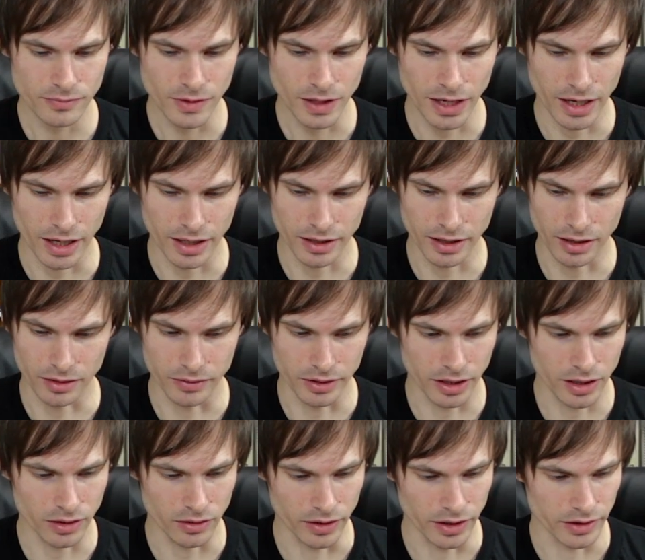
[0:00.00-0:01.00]
And here we
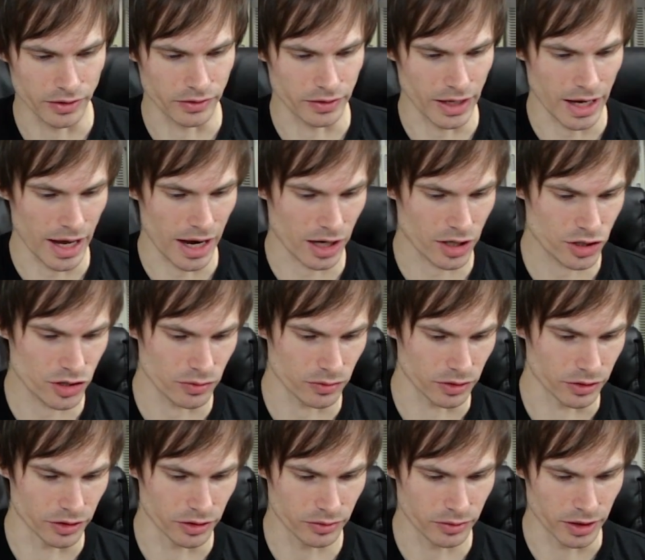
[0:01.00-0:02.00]
go. Here's the actual
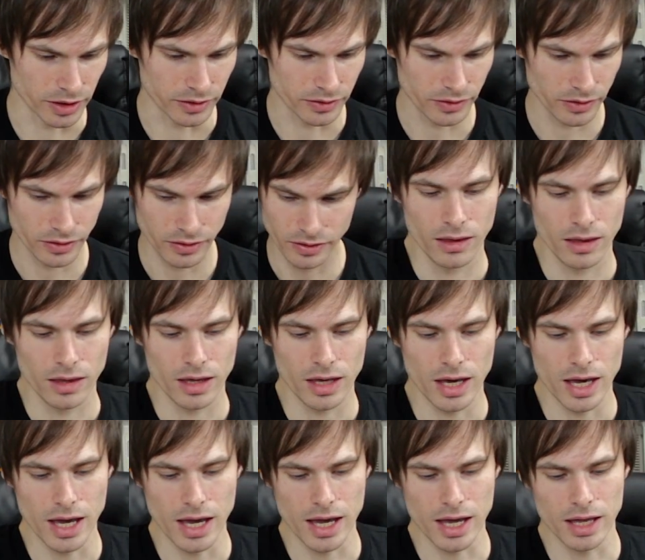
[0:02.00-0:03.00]
unit.
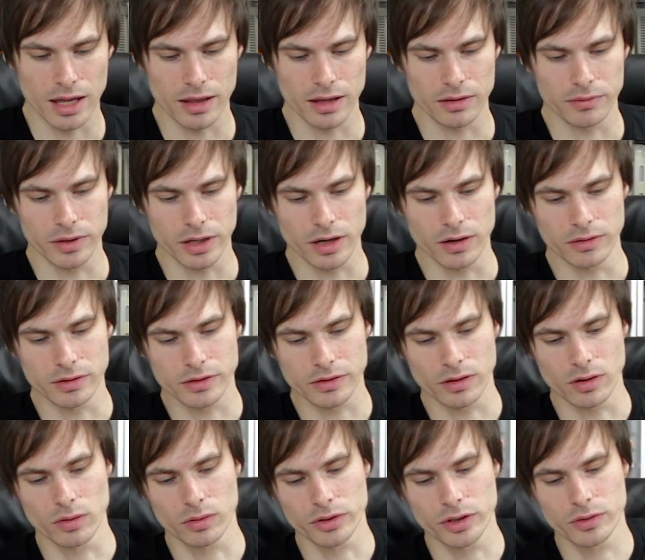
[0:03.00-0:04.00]
And there we go. It's the
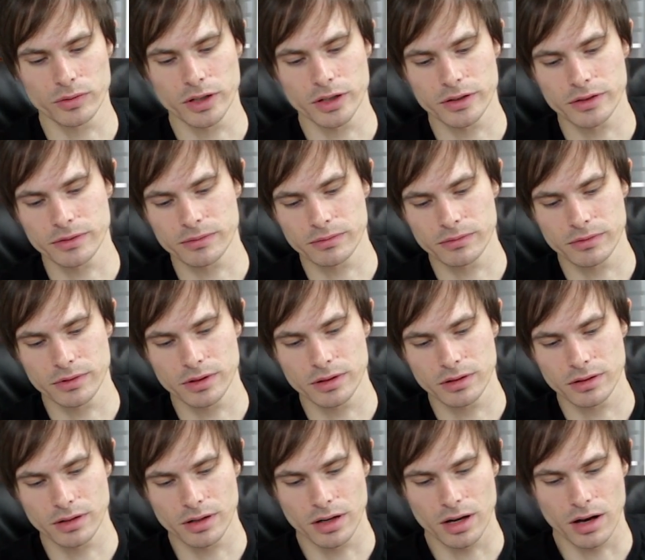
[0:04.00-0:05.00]
whole unit.
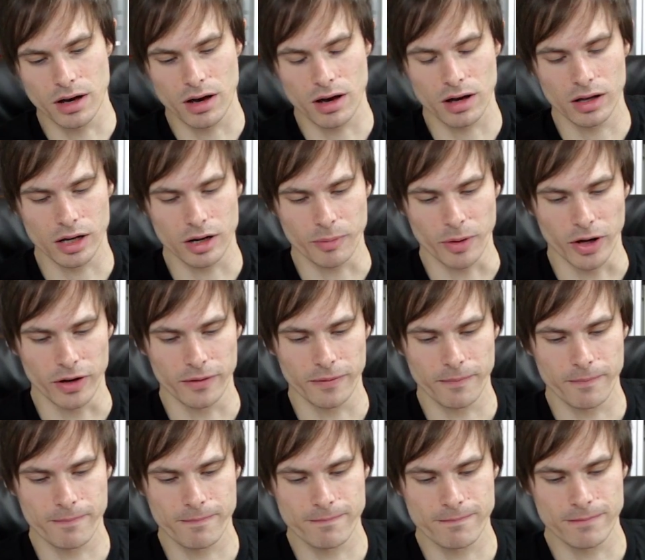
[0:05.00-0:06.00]
Oh, come on.
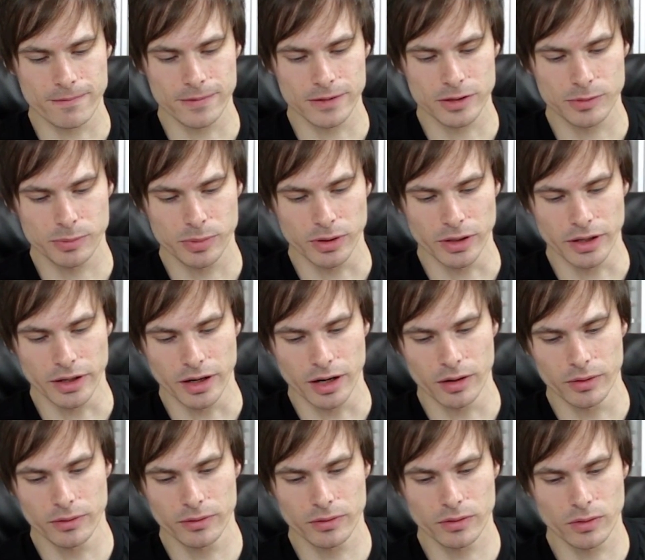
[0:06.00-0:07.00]
Let's pull it
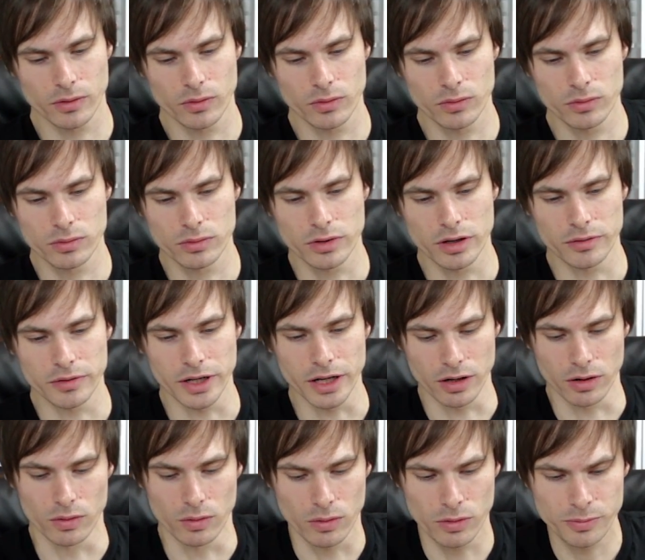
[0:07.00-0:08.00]
out. Ooh, there we
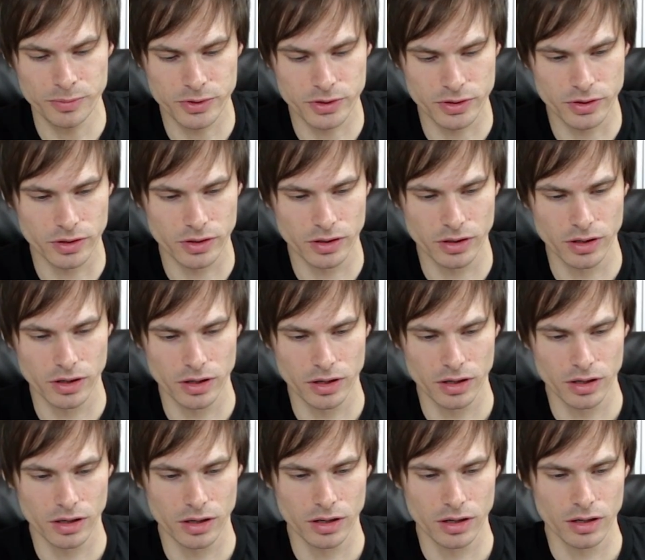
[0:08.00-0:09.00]
go. Whoops.
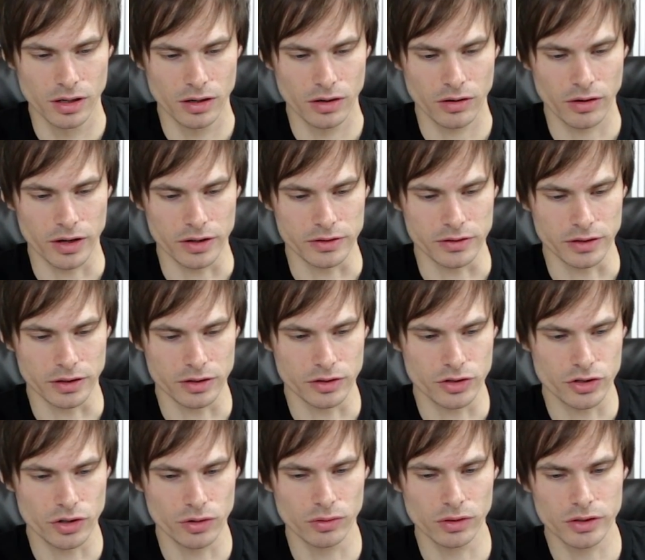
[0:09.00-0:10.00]
Okay, so the
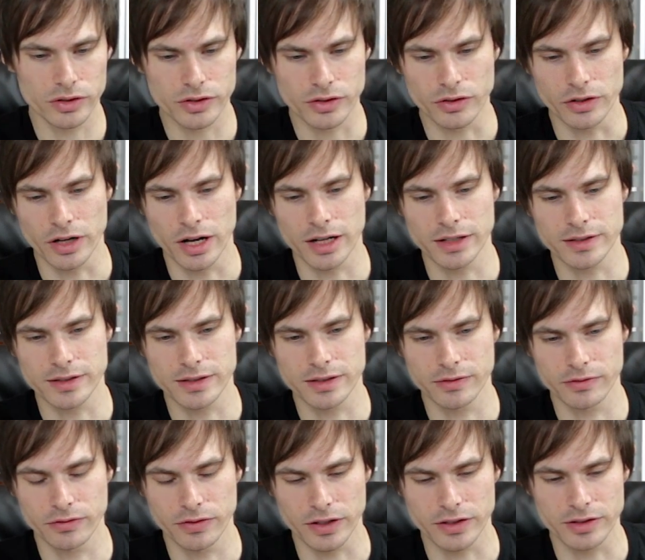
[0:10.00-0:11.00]
controllers are not
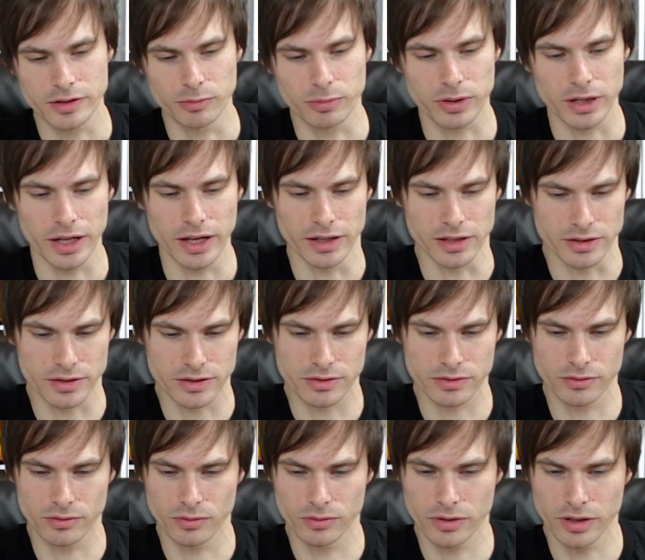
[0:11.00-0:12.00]
fixed in place
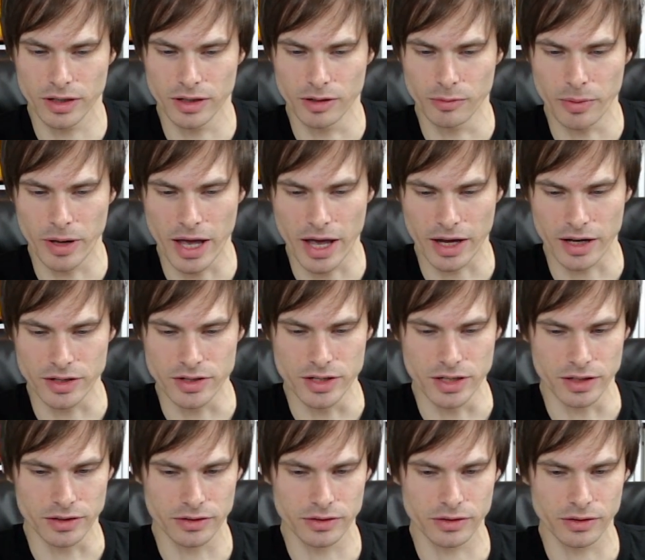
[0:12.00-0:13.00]
in the
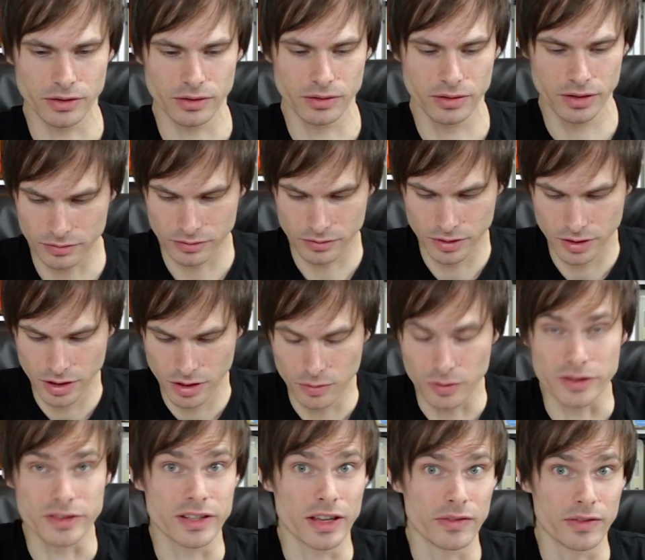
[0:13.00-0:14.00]
packaging, so we'll
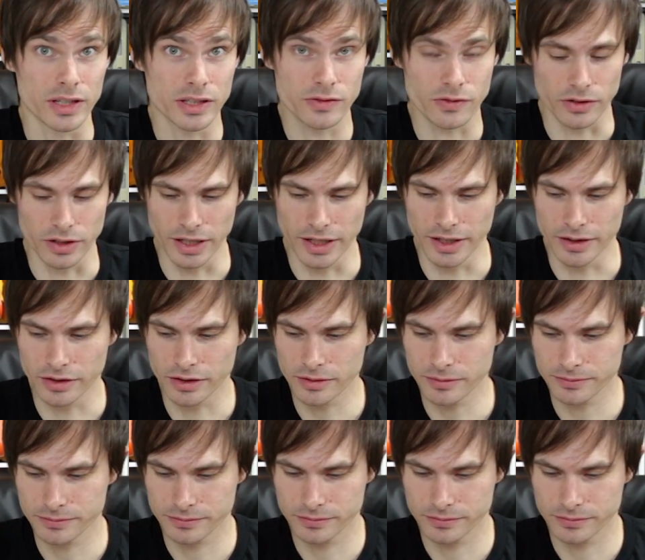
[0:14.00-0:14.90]
save this for later.